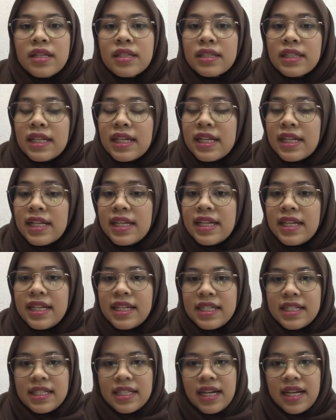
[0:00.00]
Thirdly
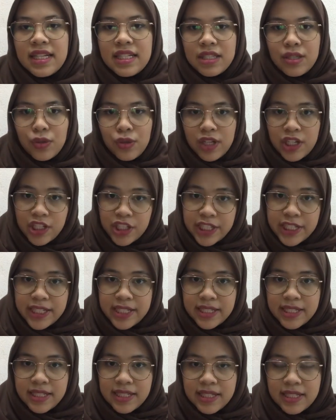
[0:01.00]
is
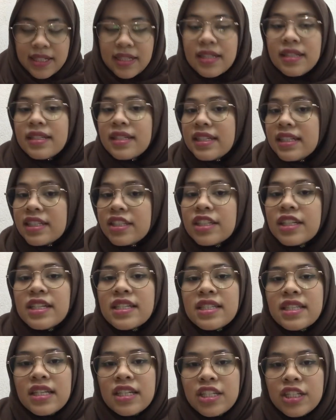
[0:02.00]
isolation. The
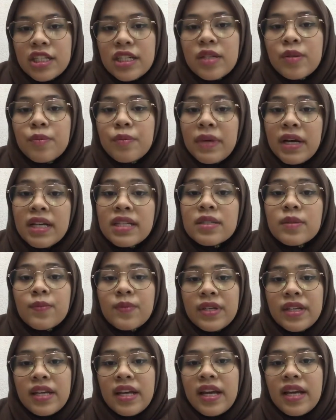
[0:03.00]
transaction must
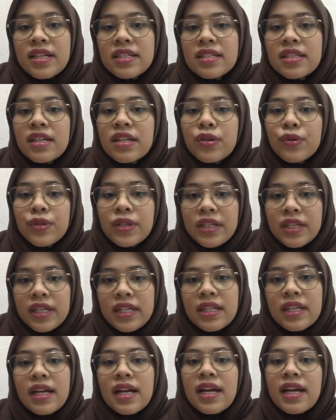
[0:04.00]
be
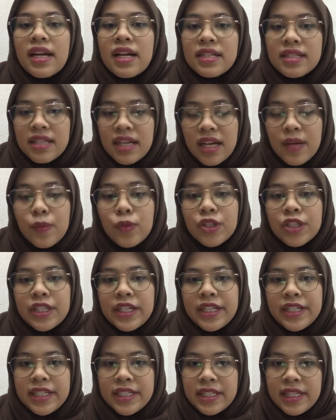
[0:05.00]
executed
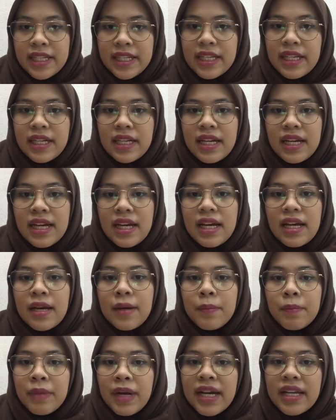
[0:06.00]
simultaneously,
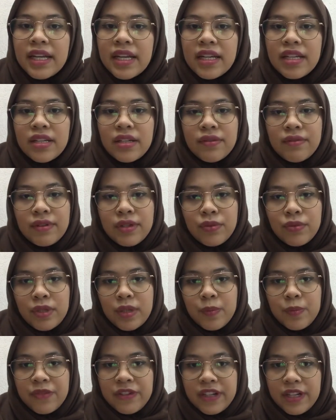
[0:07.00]
but individual
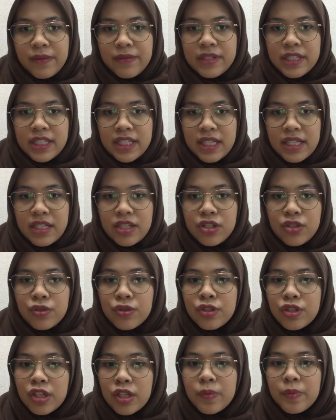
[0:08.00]
privacy
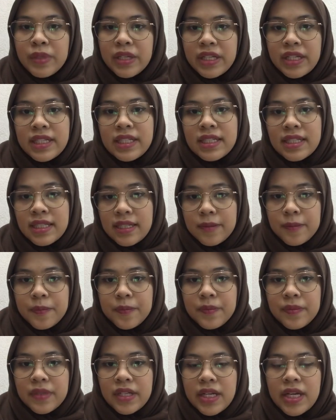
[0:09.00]
should not be disturbed.
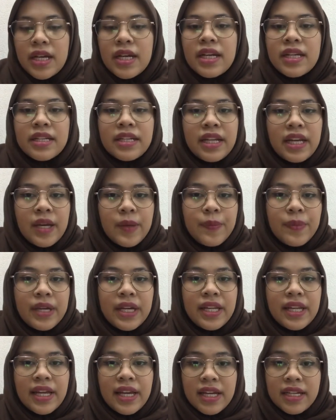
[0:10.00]

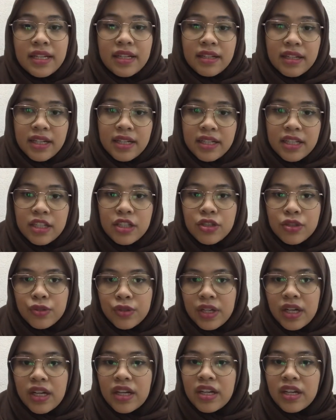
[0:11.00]
Debit and credit should
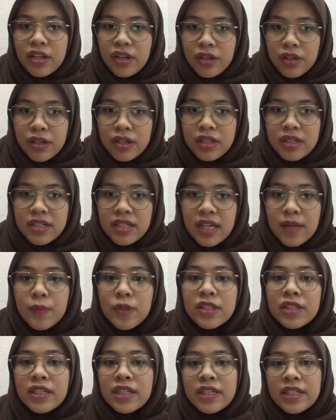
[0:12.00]
occur
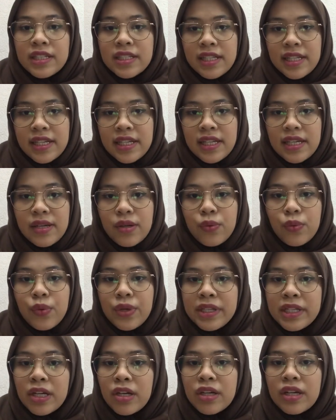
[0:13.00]
simultaneously
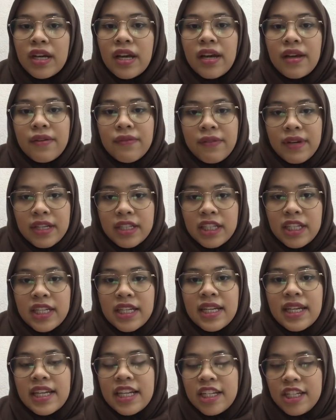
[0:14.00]
without
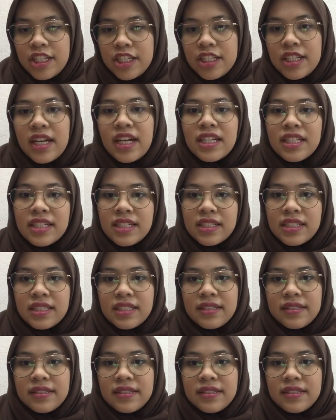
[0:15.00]
affecting each other.